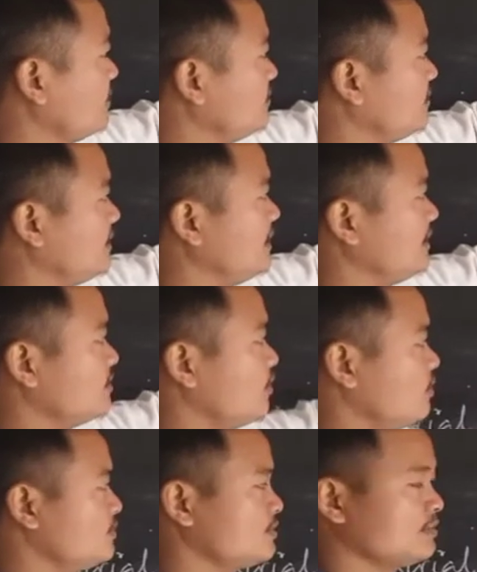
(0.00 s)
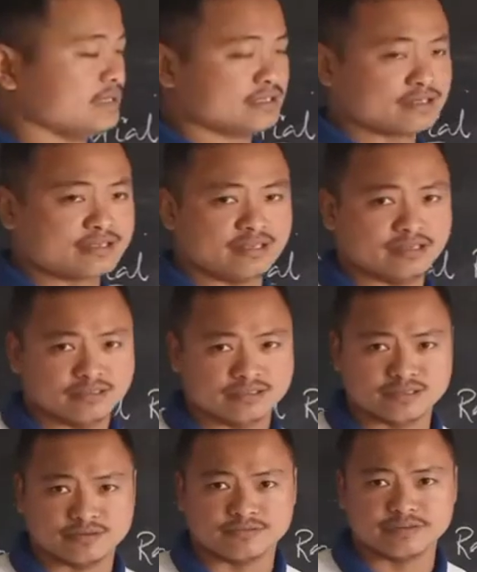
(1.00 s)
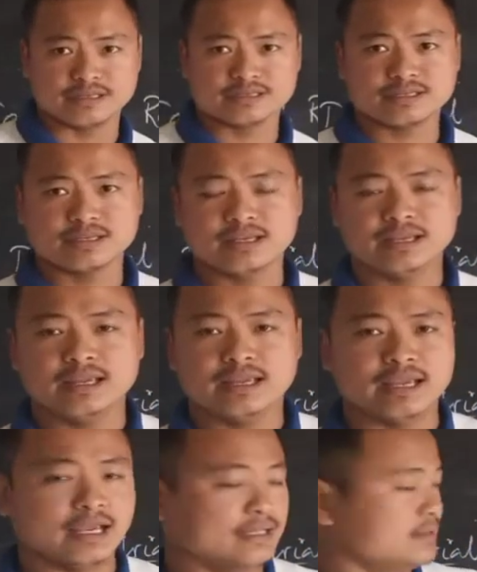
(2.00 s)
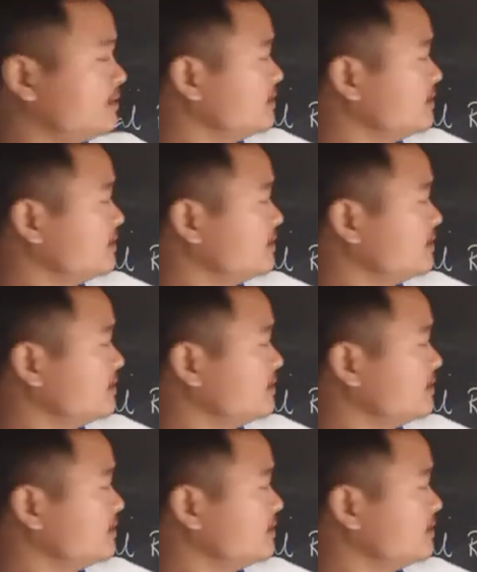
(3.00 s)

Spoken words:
the heat also reaches the earth's surface, and